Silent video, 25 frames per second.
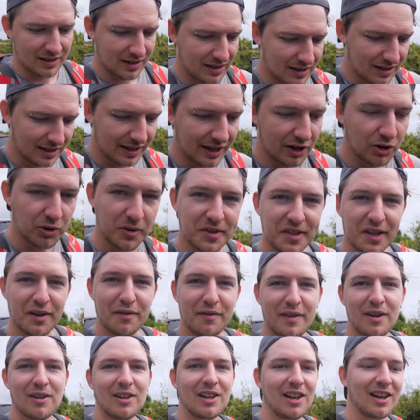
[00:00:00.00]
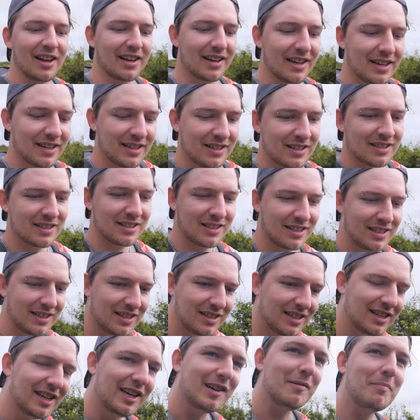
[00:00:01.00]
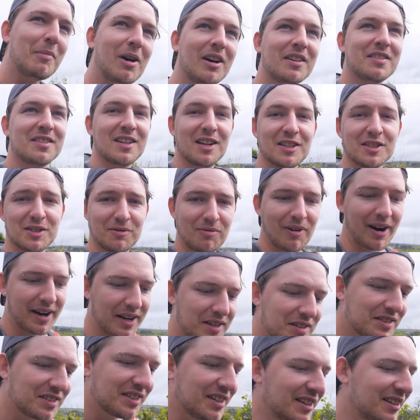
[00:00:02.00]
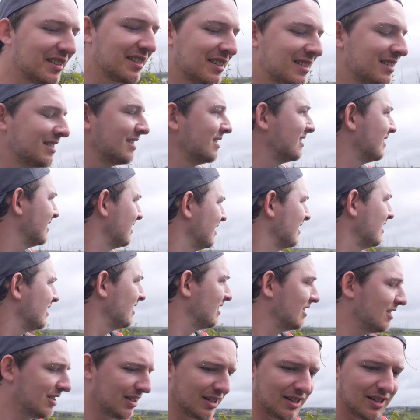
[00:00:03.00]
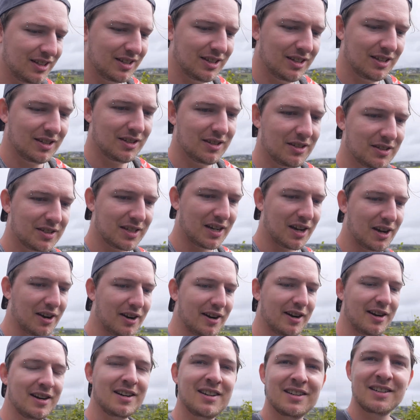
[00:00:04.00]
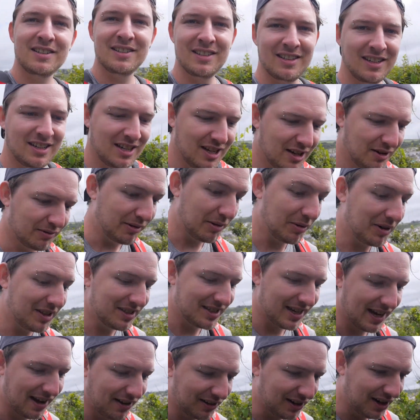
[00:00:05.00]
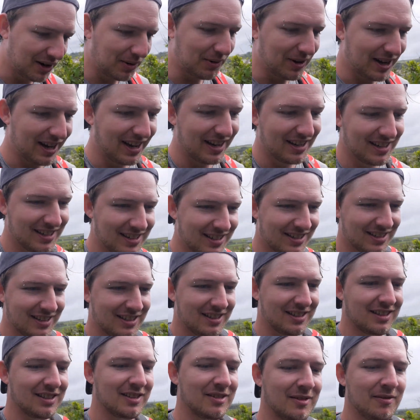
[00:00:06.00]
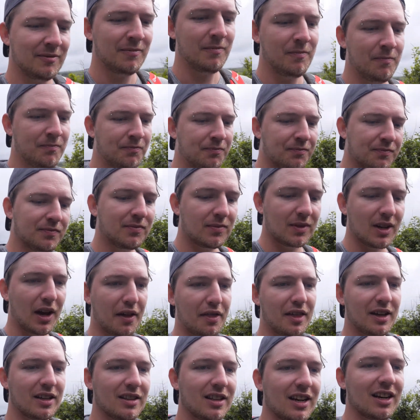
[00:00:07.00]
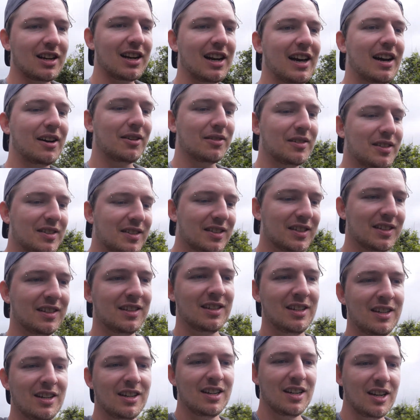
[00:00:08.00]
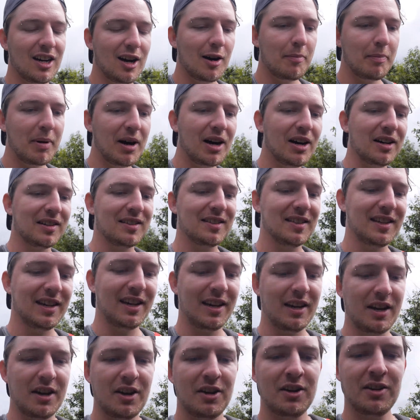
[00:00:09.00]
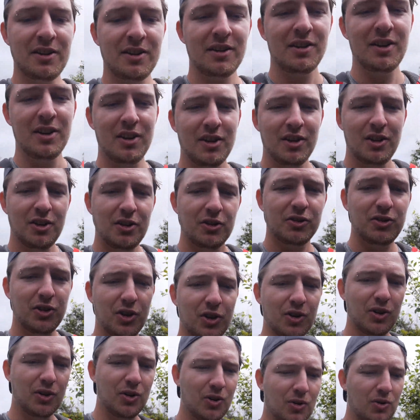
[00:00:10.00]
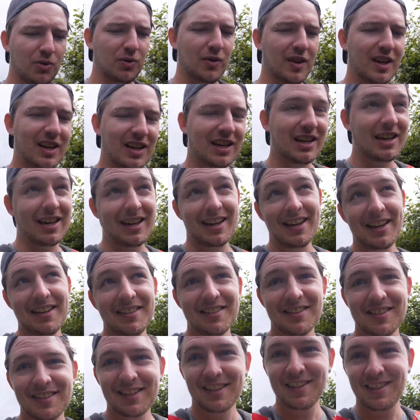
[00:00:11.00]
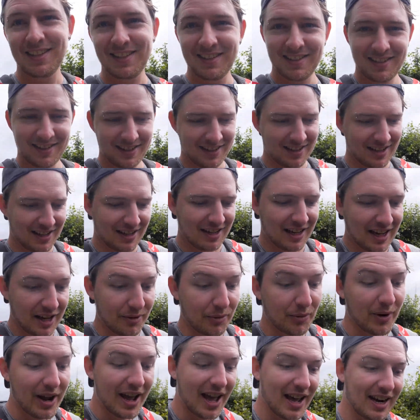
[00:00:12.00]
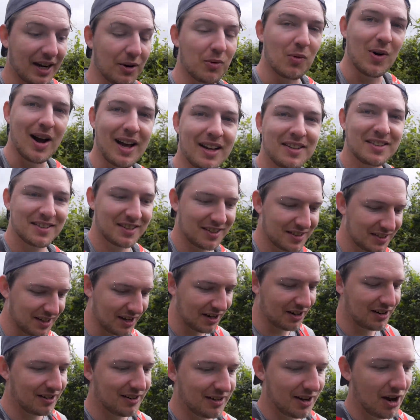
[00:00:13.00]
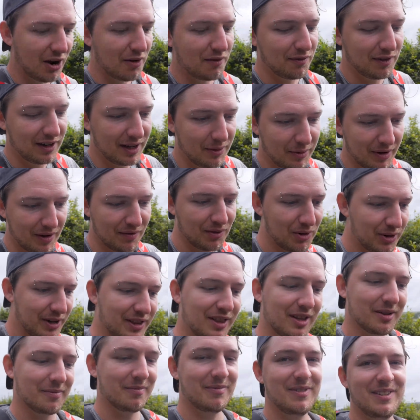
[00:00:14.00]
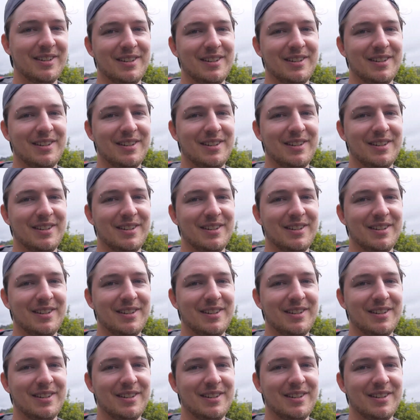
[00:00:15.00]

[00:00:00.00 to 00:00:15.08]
It also felt like it might start to rain soon, so we wanted to get on our way. I think the clouds are passing to the east and we're heading west, so hopefully we avoid them.